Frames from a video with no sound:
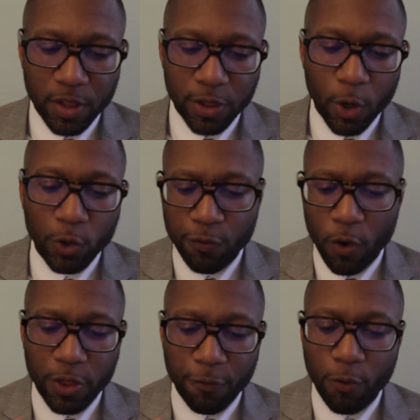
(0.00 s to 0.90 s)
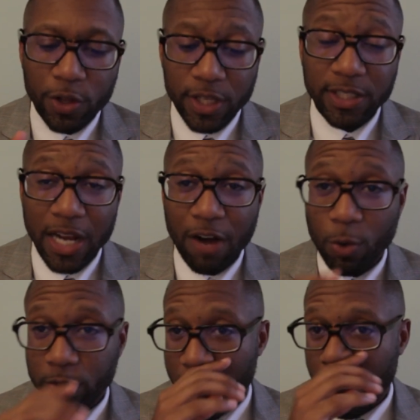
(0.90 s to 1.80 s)
those four, the four things that I
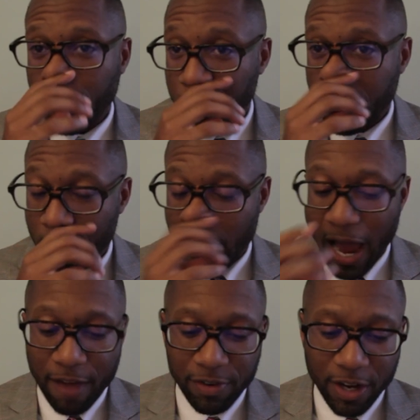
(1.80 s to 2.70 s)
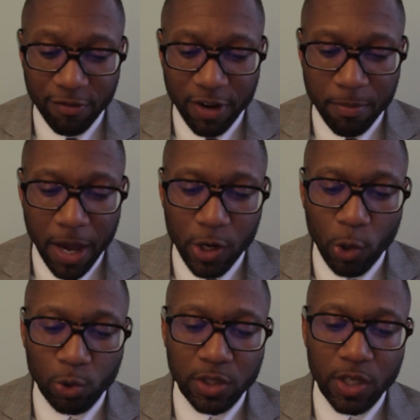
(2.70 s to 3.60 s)
wrote down, I have it here in my
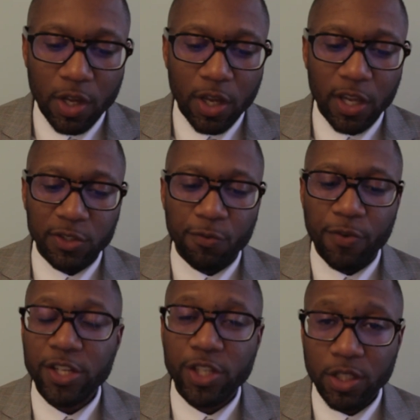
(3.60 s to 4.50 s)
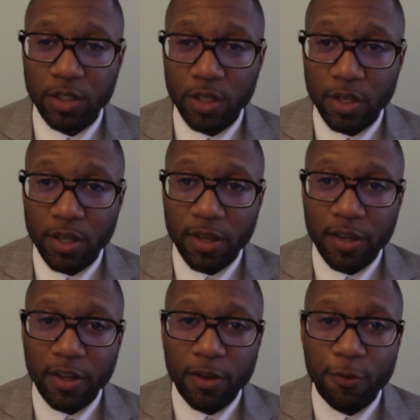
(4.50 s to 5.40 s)
notes, is vision,
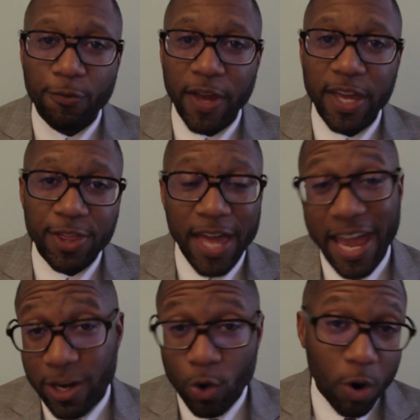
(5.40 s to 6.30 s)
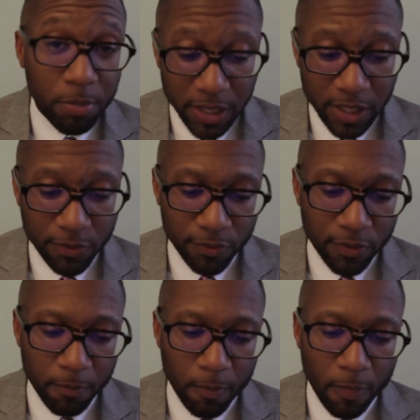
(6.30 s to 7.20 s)
faith and or belief,
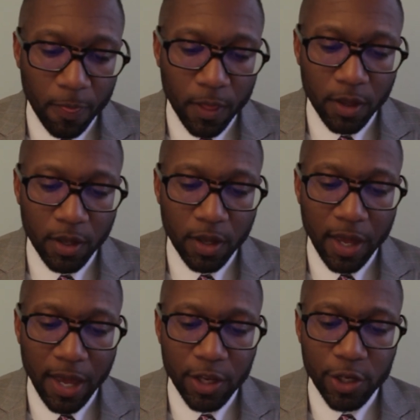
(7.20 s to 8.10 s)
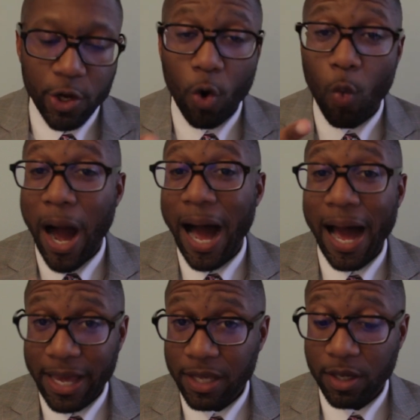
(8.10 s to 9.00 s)
your
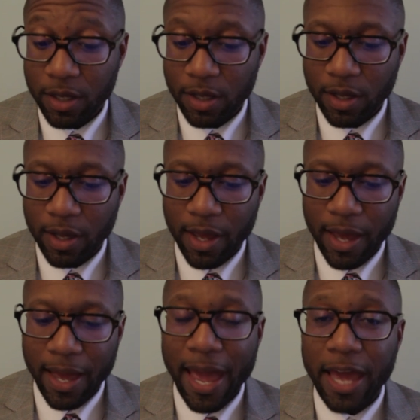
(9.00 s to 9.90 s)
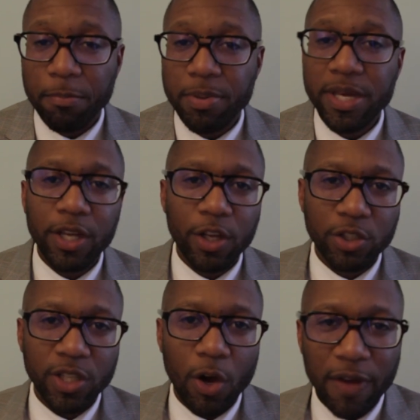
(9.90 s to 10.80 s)
why and being
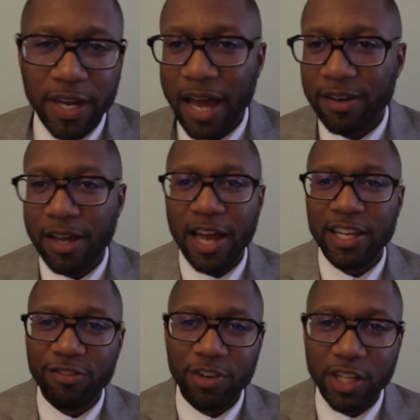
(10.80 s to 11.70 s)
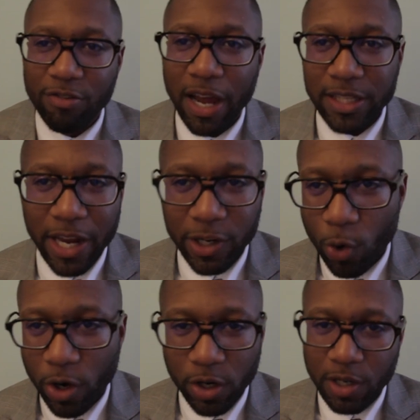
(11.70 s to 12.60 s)
yourself. And I, I didn't really write that in
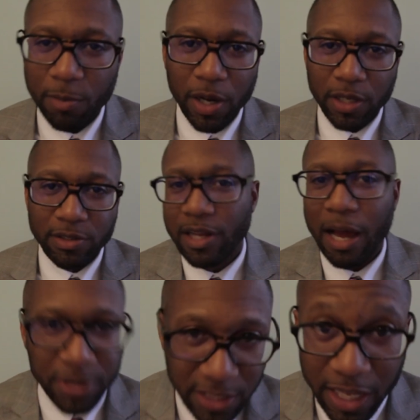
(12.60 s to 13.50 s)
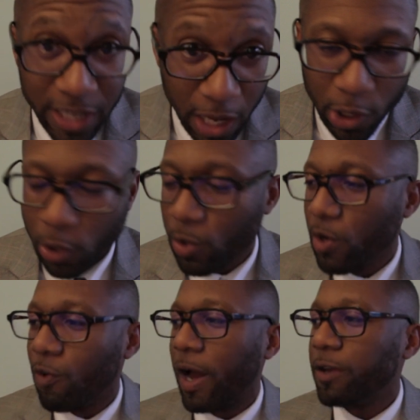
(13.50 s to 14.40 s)
order, but I'm just letting y'all know,
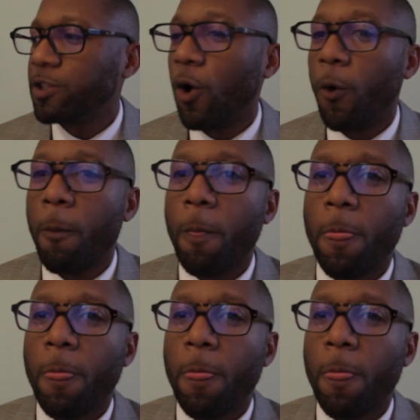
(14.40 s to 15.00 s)
right? So